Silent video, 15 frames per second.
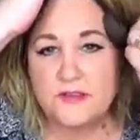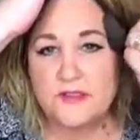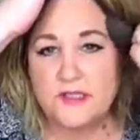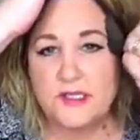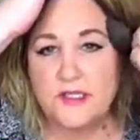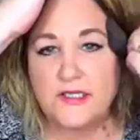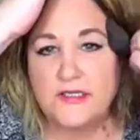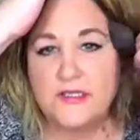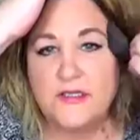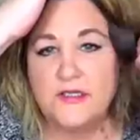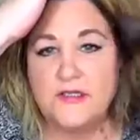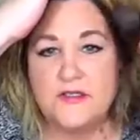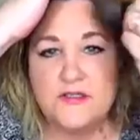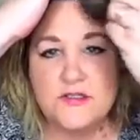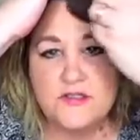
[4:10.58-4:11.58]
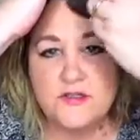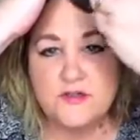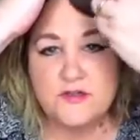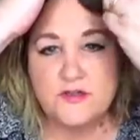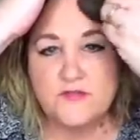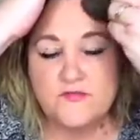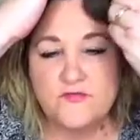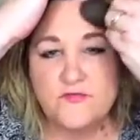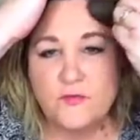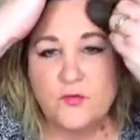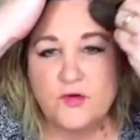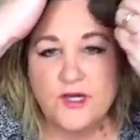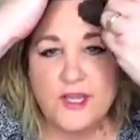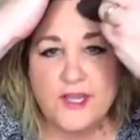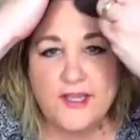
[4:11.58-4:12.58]
in to your
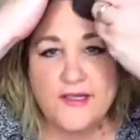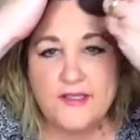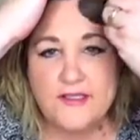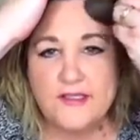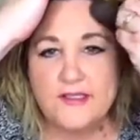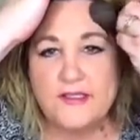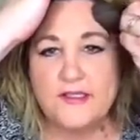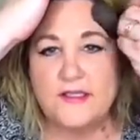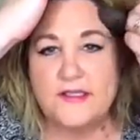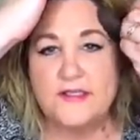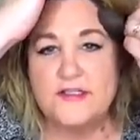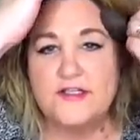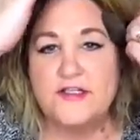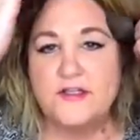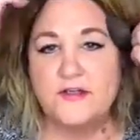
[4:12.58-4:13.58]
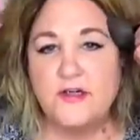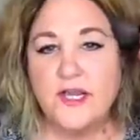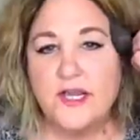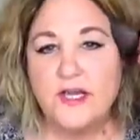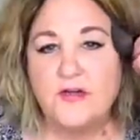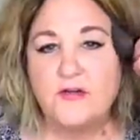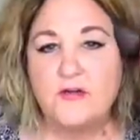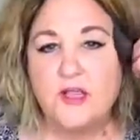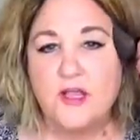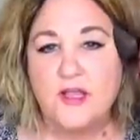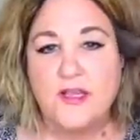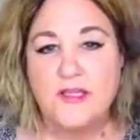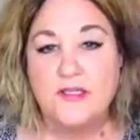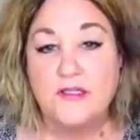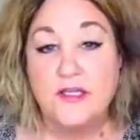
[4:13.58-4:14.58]
forehead, into your
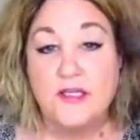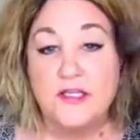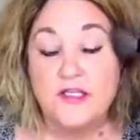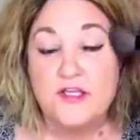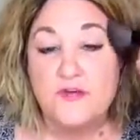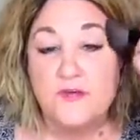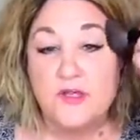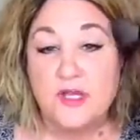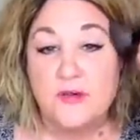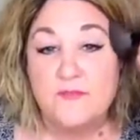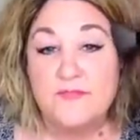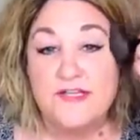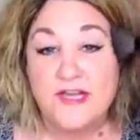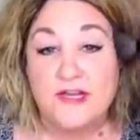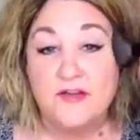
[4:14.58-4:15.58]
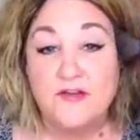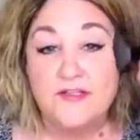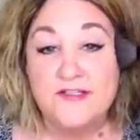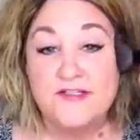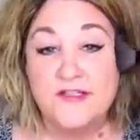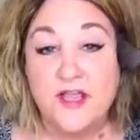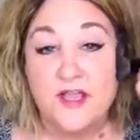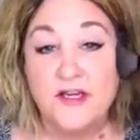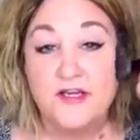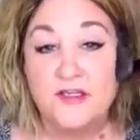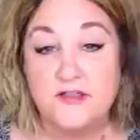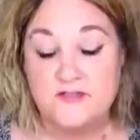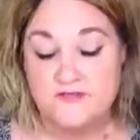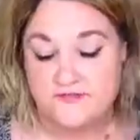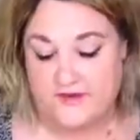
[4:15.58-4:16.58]
hairline. You come down the side of
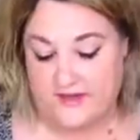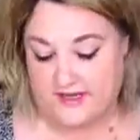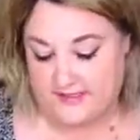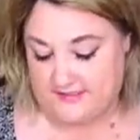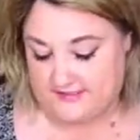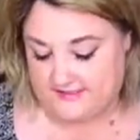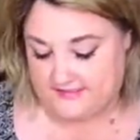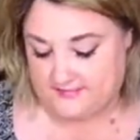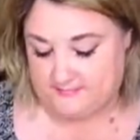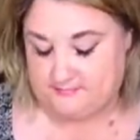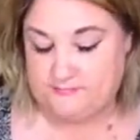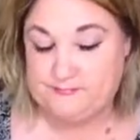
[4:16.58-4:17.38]
your face,